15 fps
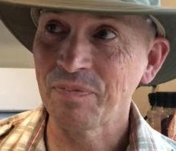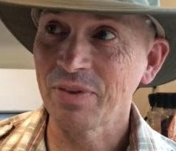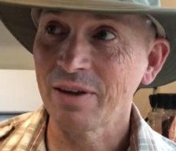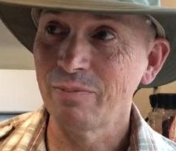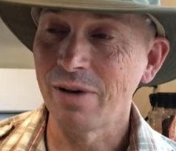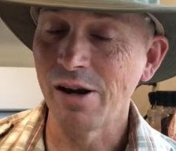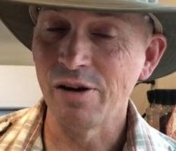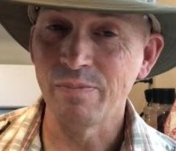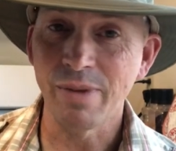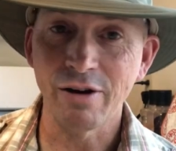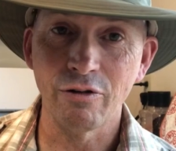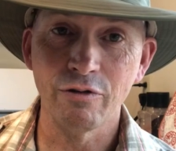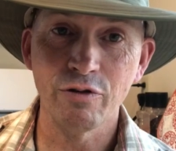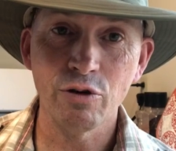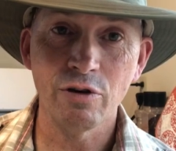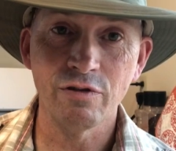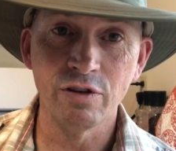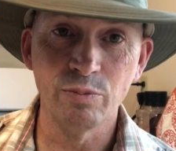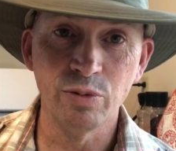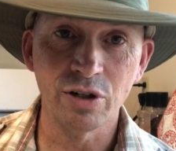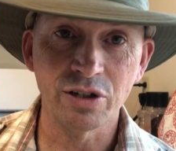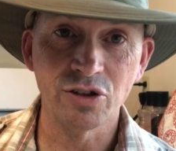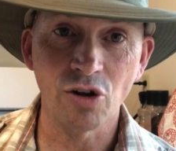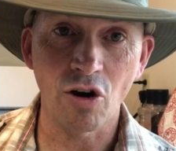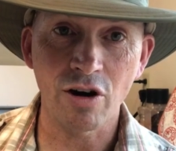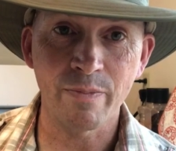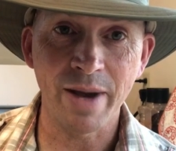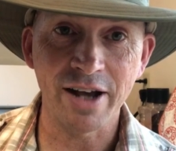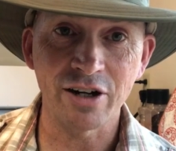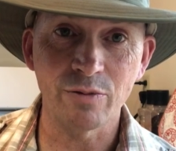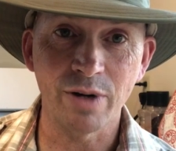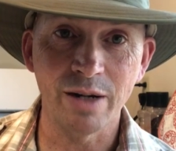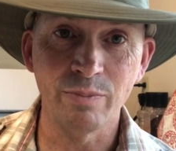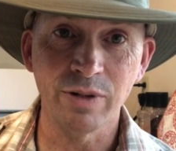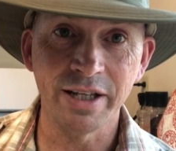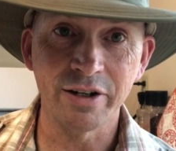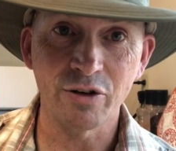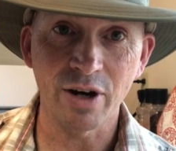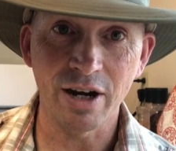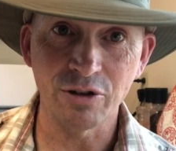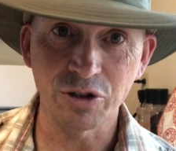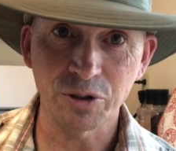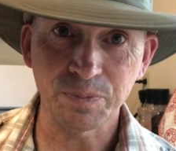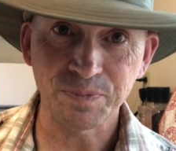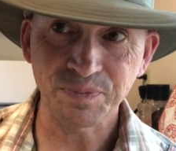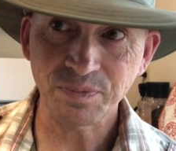my, my review of the book dark matter by blake crouch